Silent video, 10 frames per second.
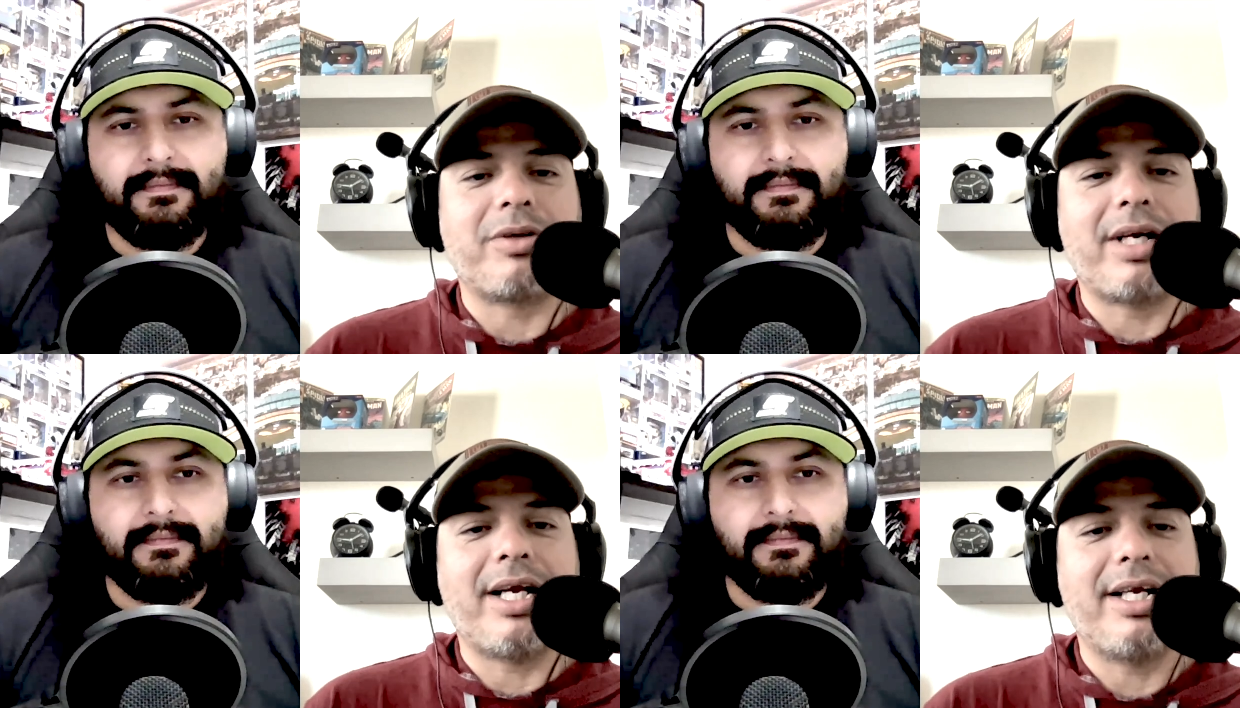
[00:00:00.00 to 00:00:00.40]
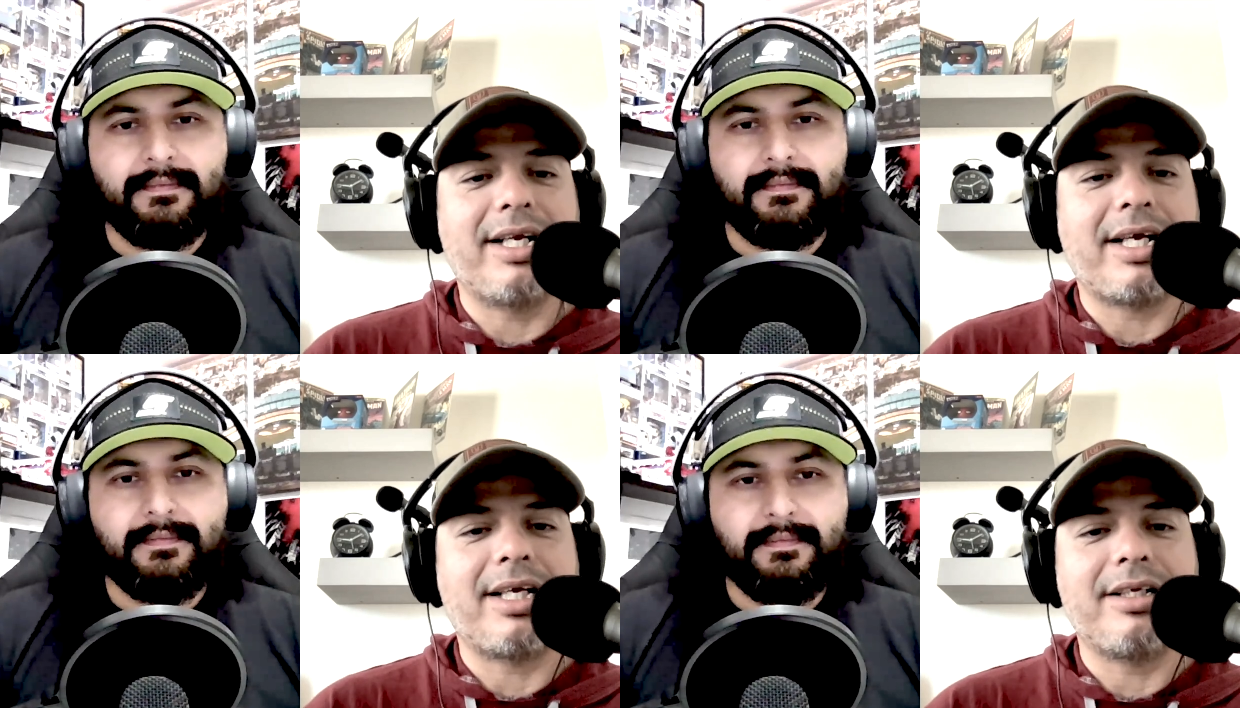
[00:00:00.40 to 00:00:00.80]
Speaker 1: great,
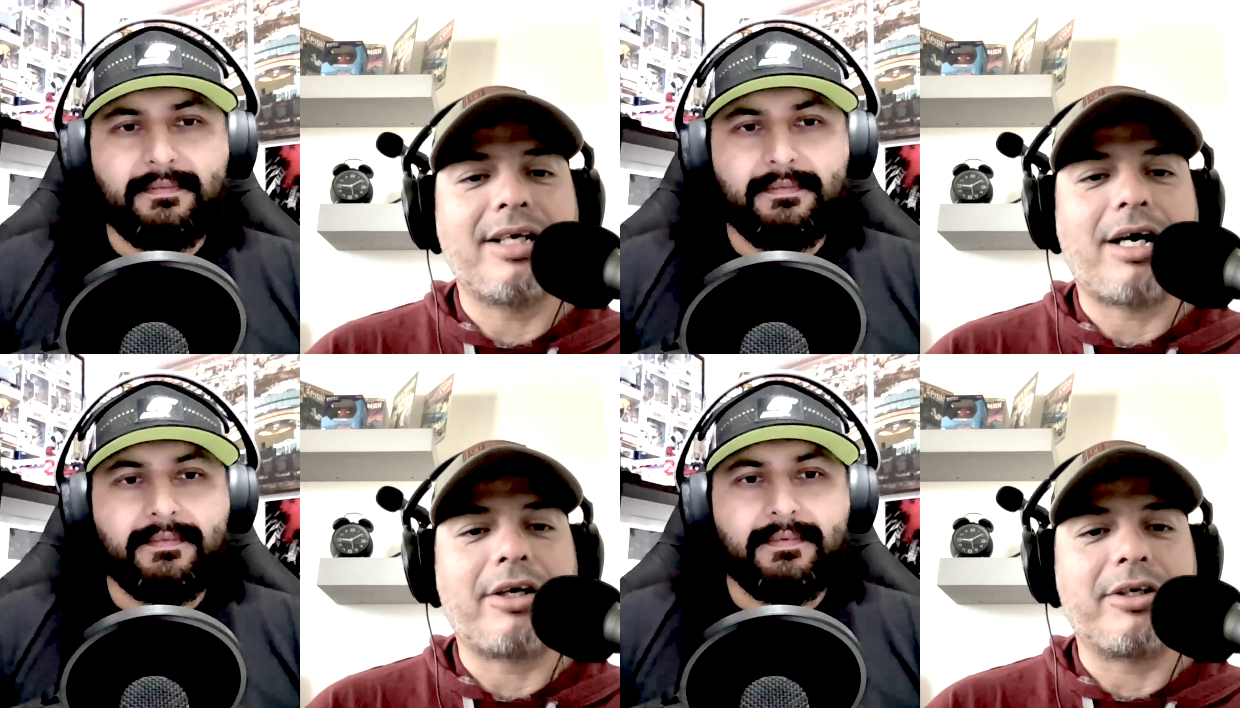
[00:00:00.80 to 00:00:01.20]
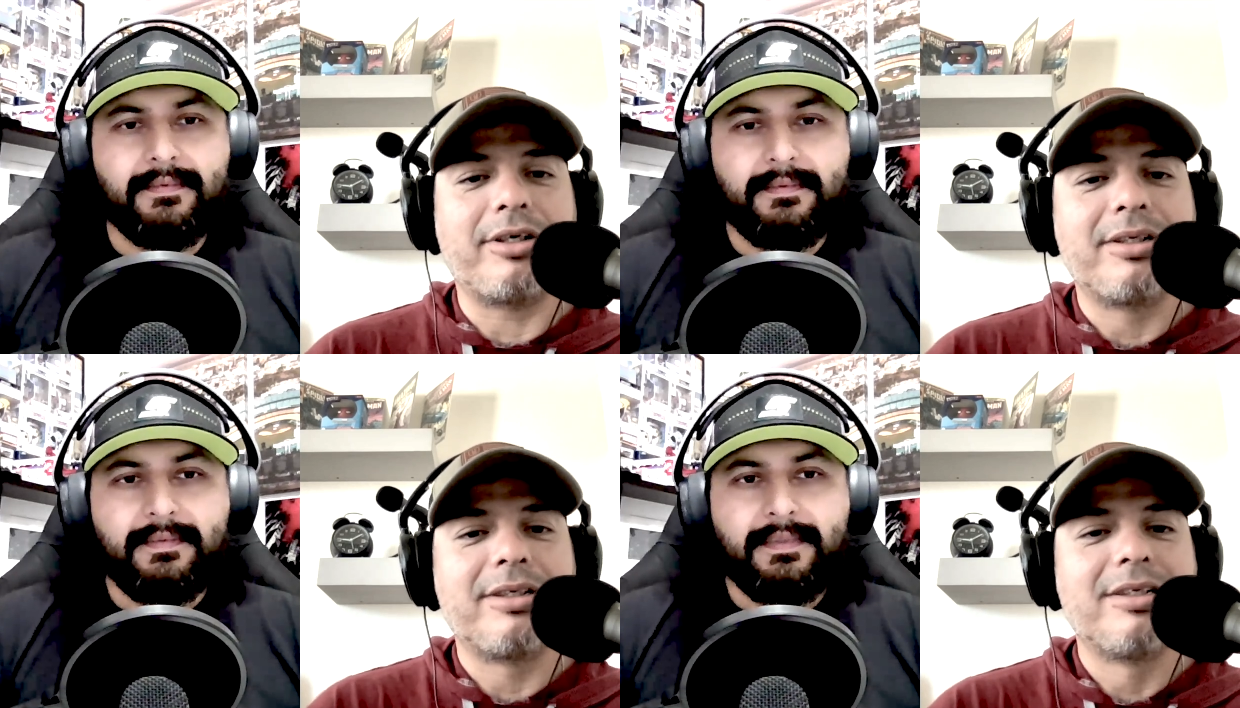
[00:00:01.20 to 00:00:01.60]
and I
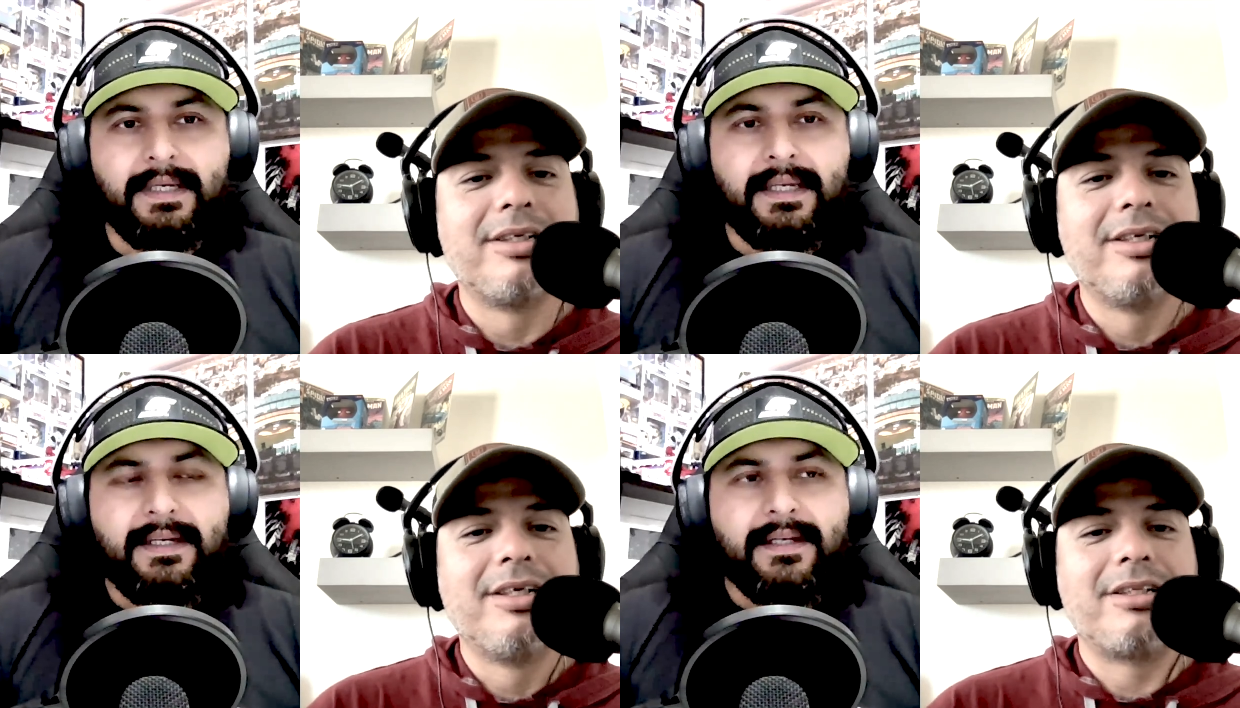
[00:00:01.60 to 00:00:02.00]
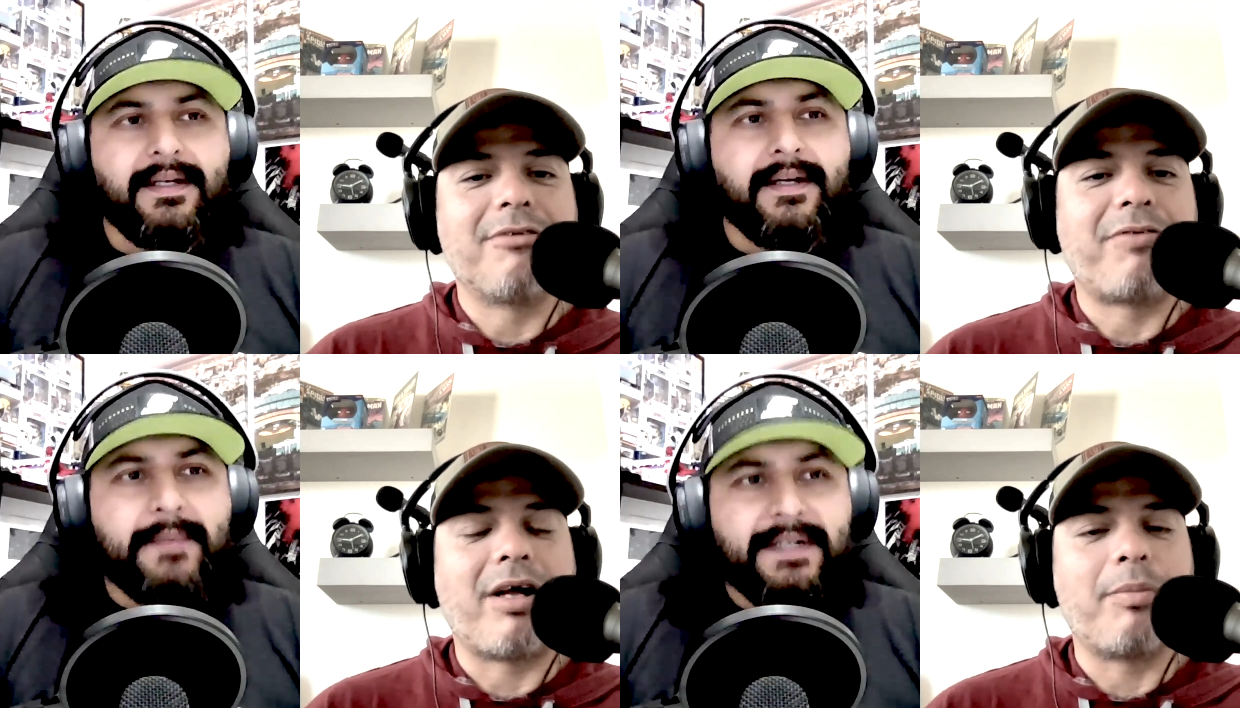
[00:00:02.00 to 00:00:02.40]
honor
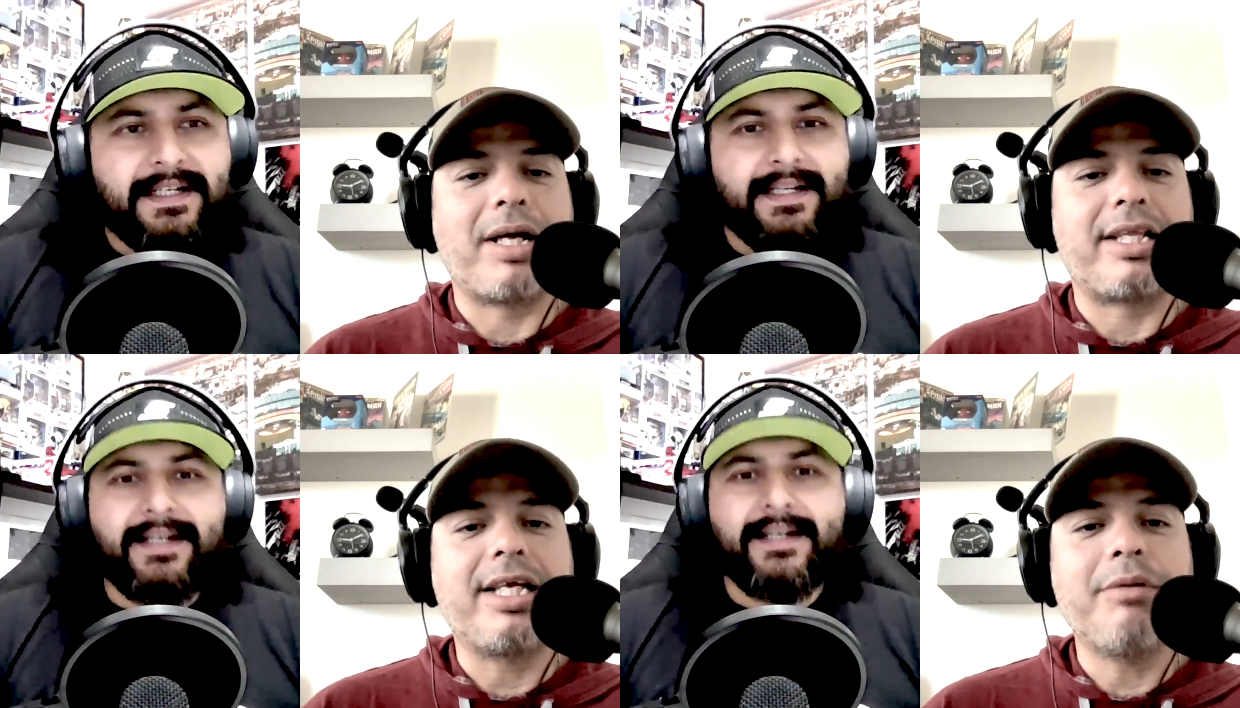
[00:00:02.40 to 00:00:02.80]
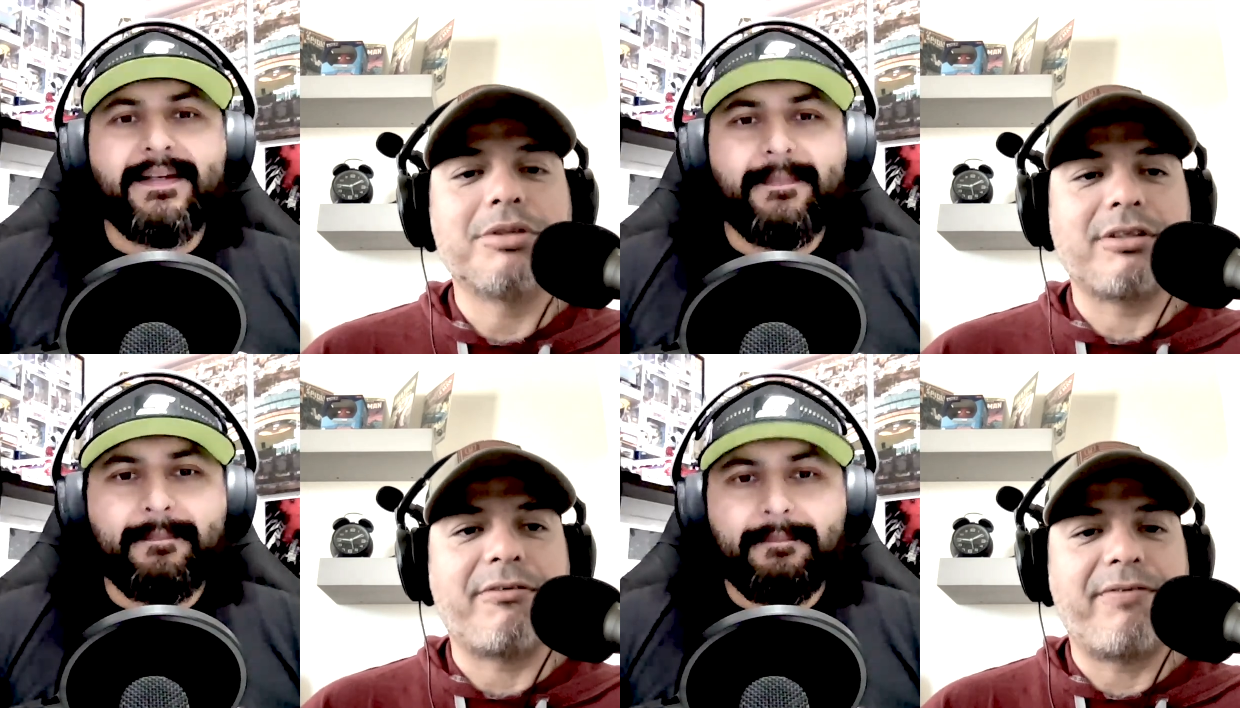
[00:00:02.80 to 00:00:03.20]
the fallen." But, but I think he
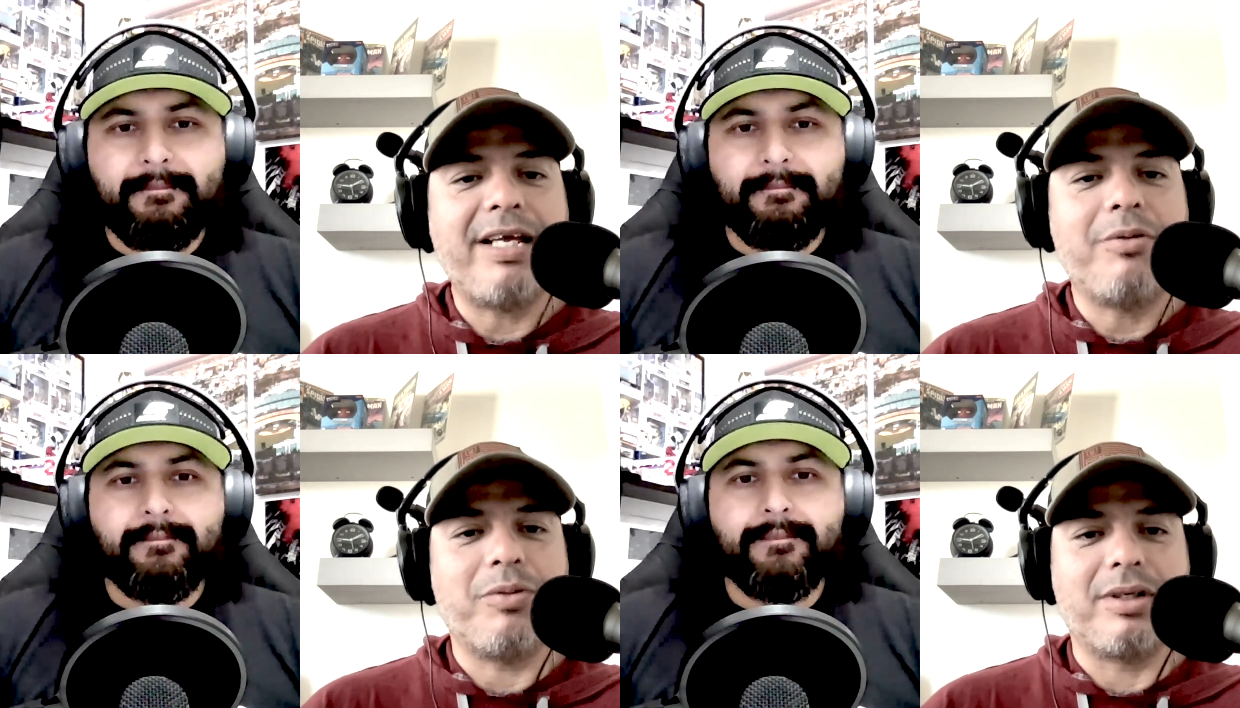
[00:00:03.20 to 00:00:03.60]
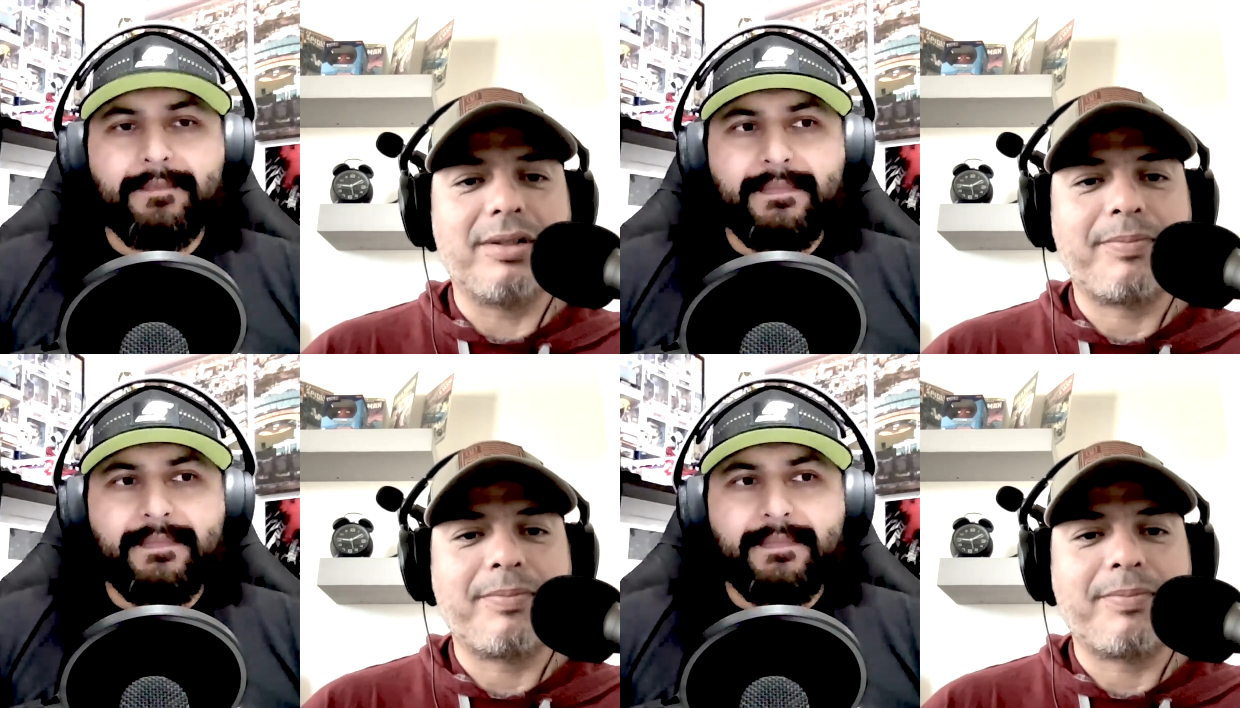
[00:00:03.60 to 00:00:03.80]
was a fake one.